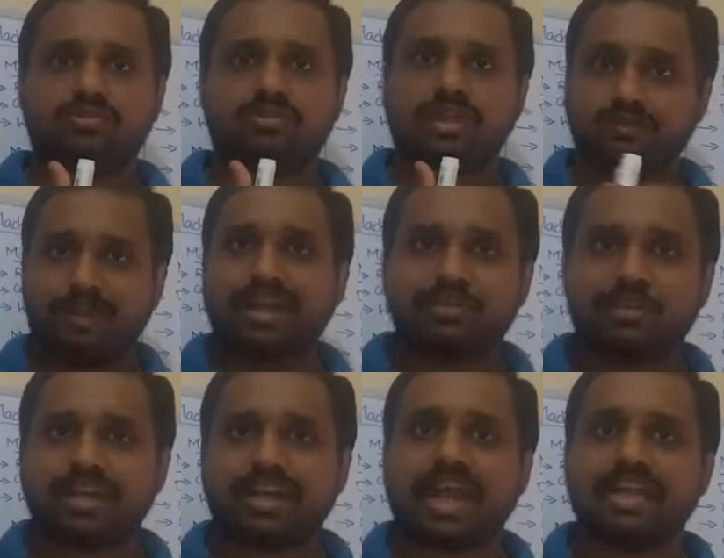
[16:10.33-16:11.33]
get back to
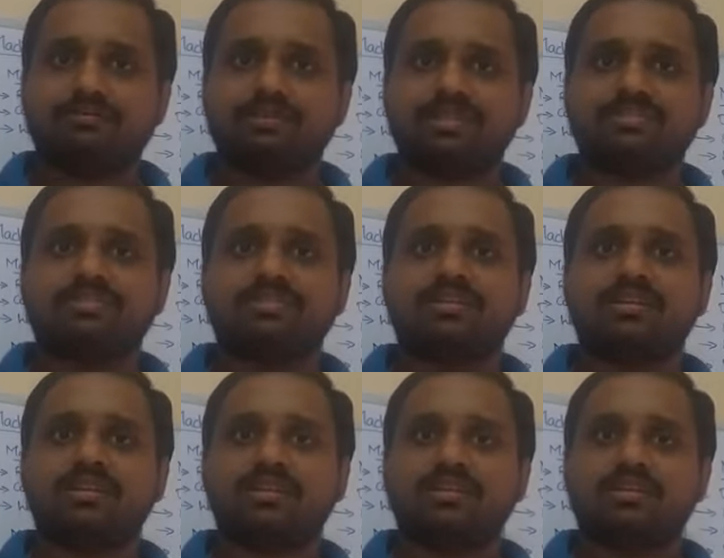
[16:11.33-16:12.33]
your academics,
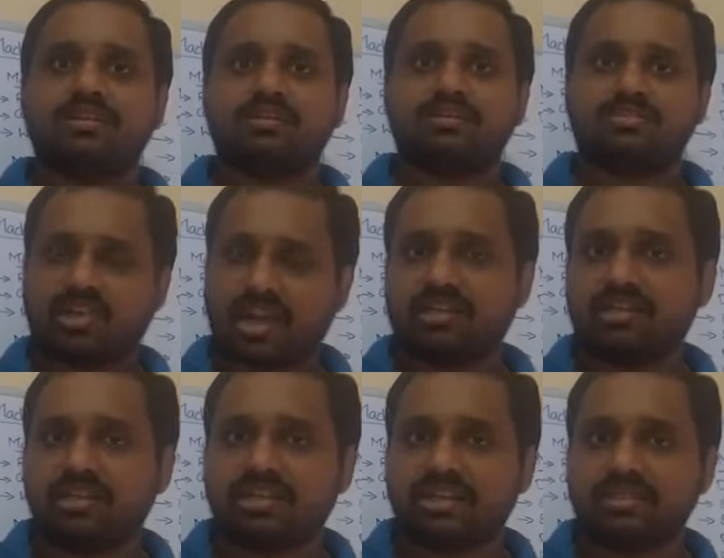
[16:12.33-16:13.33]
start
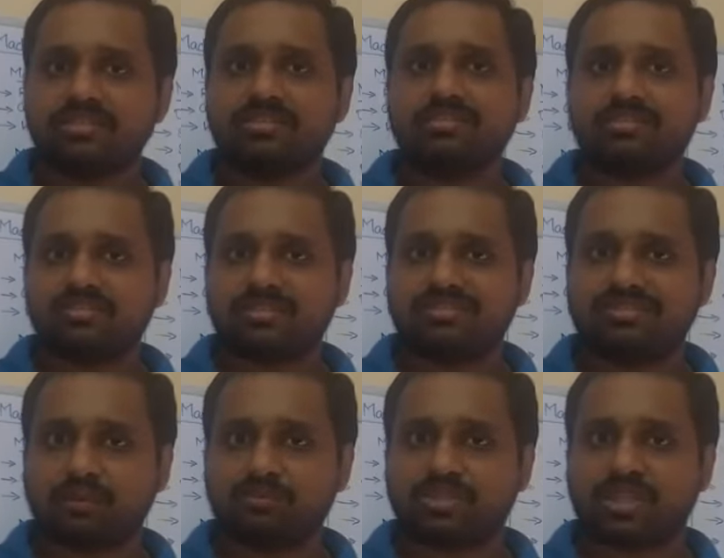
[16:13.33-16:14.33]
learning these
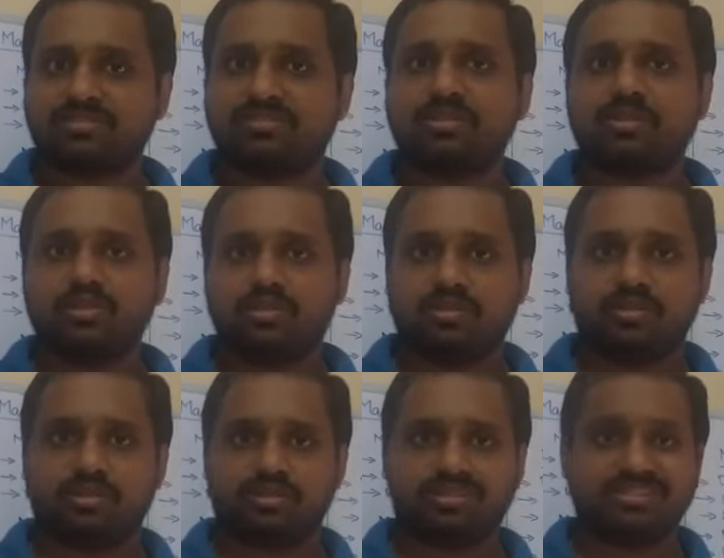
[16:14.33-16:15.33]
subjects.
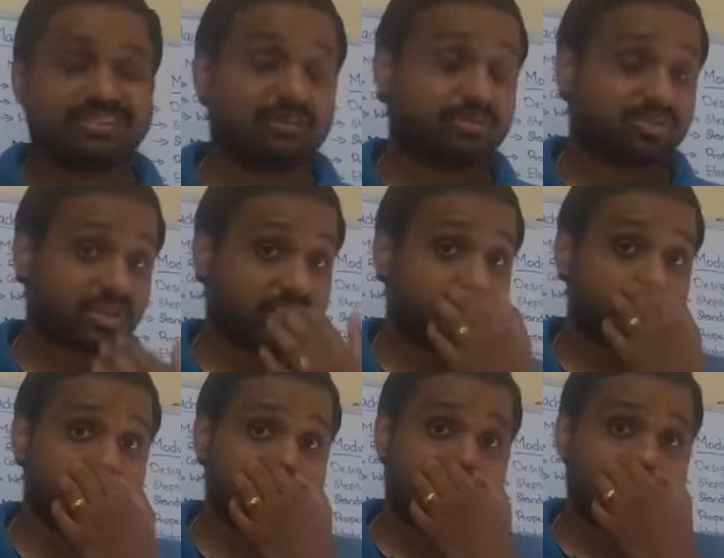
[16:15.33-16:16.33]
This semester you
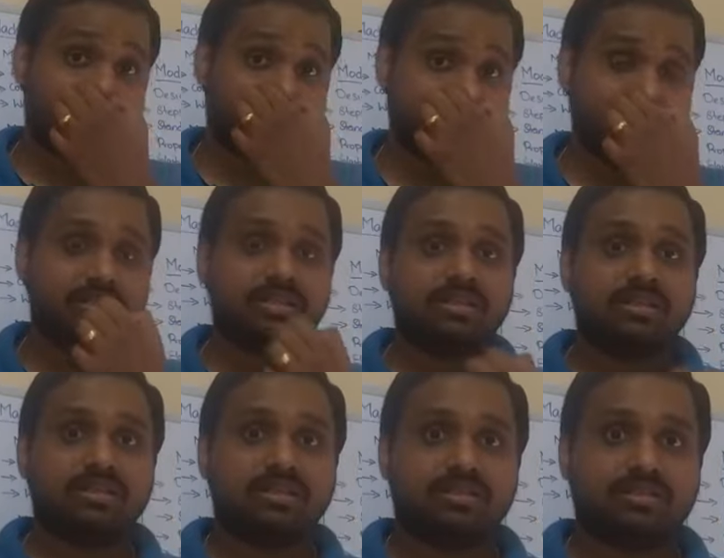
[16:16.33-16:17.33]
will be having
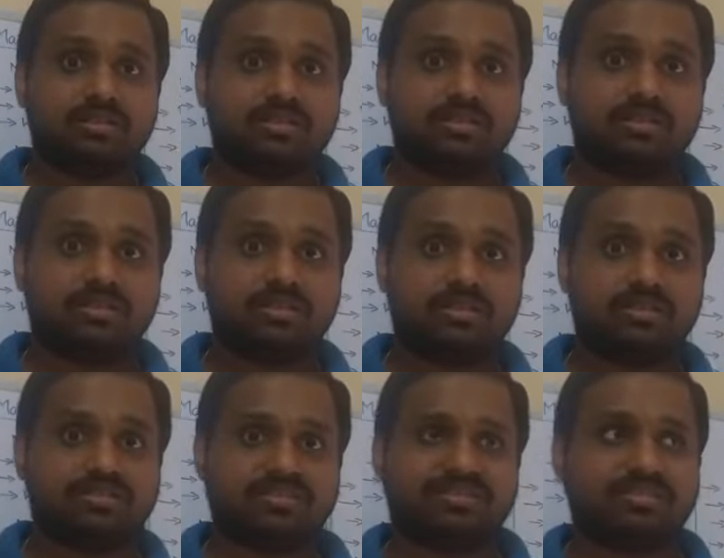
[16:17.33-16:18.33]

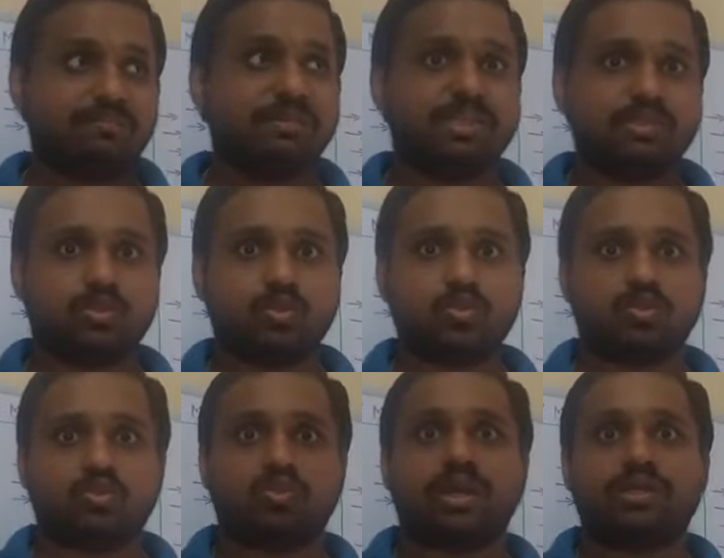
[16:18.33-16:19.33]
it's similar to
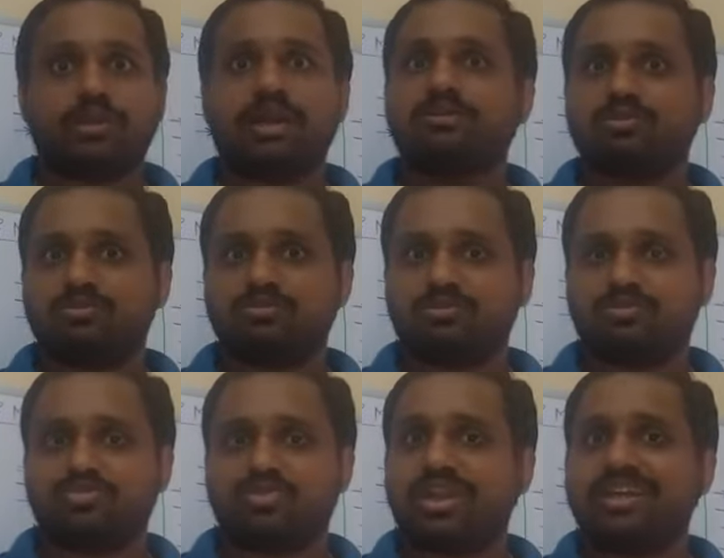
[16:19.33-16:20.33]
what you have
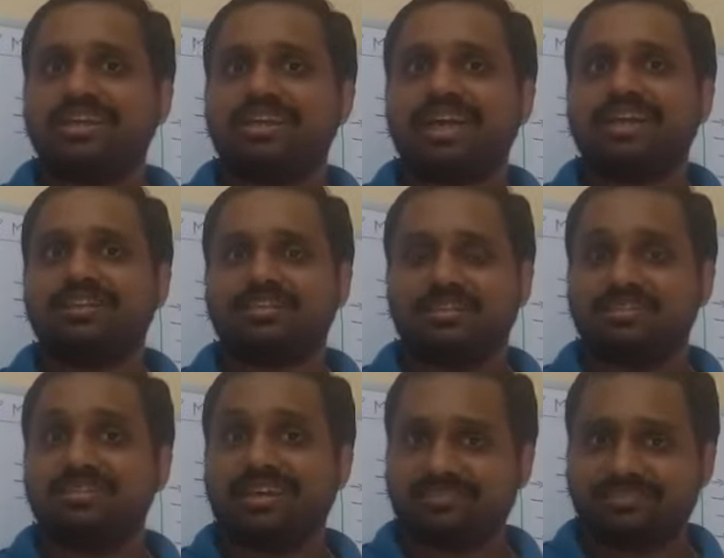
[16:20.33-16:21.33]
studied like
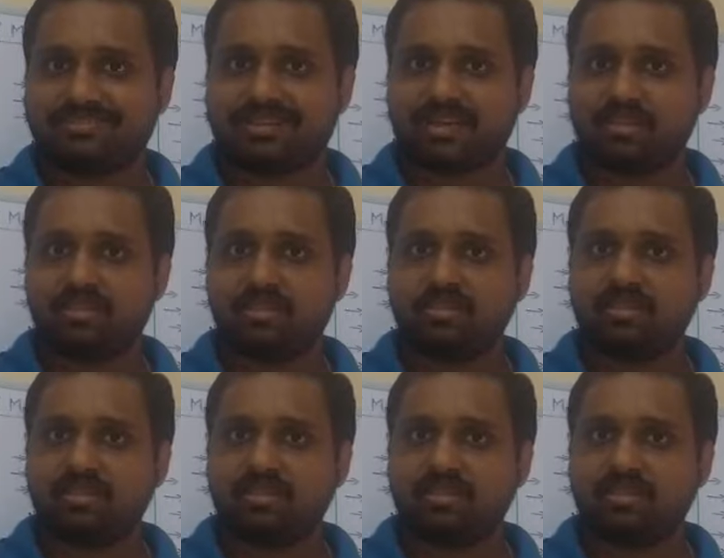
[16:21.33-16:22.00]
in S3.